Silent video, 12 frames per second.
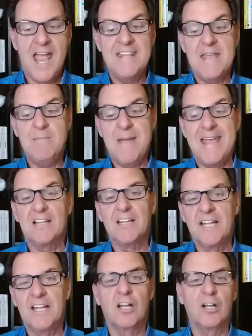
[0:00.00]
And they make
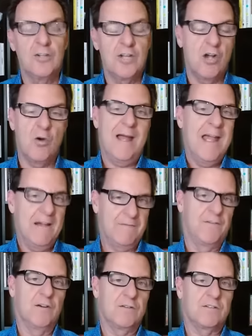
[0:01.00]
little or no
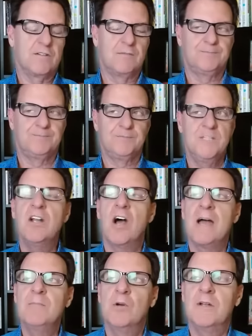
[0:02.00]
effort. You
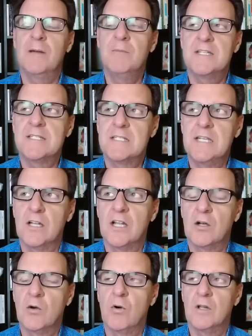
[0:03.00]
know, I'm, I'm going to steal
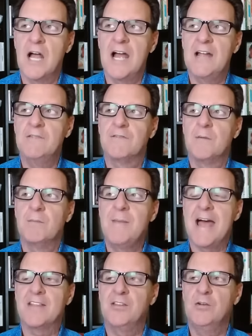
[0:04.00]
a line from
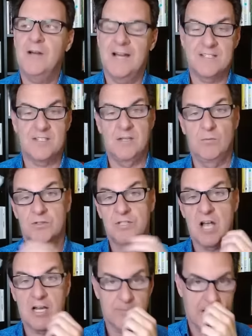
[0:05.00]
Matthew Hussey. We'll
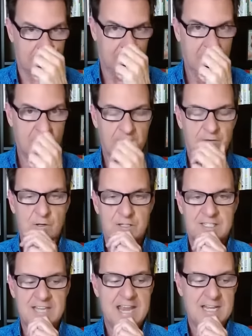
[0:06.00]
talk about
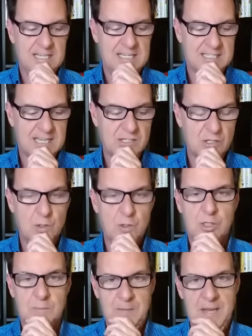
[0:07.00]
first date. He says, who
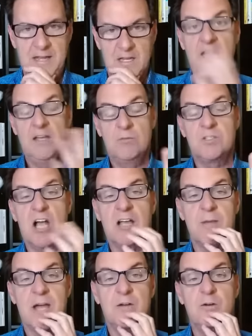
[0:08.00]
should pay? He was
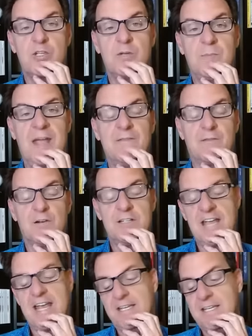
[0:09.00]
talking about who should pay for a
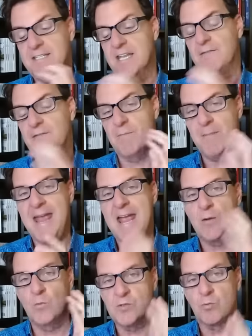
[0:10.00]
date. And he said, if a
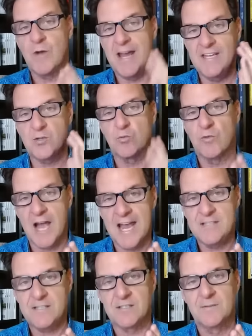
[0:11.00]
man was raised
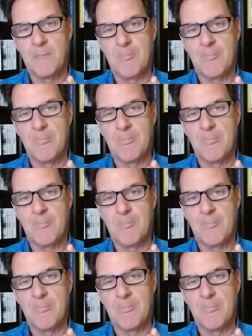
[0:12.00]
right,